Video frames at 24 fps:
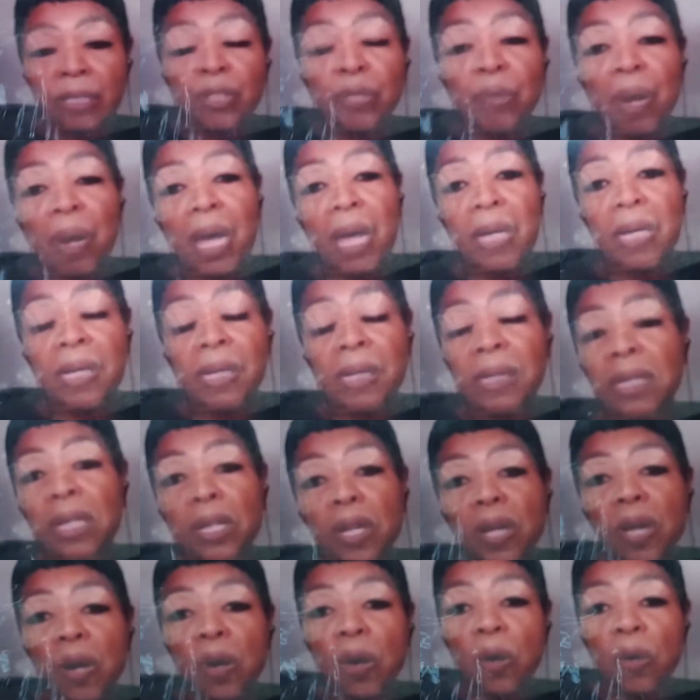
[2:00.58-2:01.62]
kind of
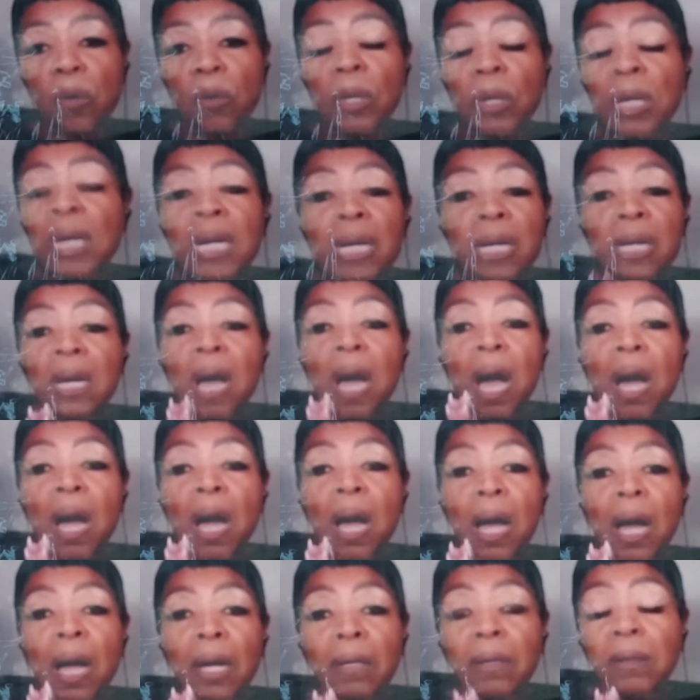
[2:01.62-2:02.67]
funny looking. So
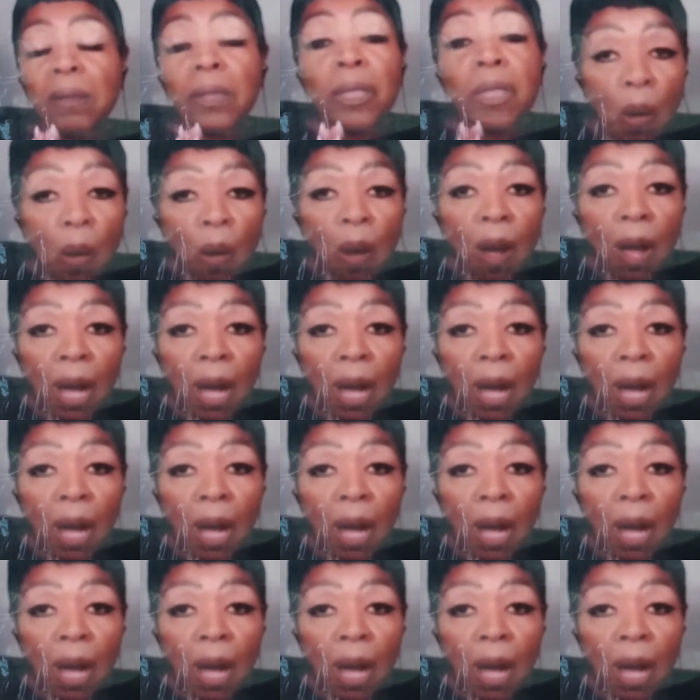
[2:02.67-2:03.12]
she looks funny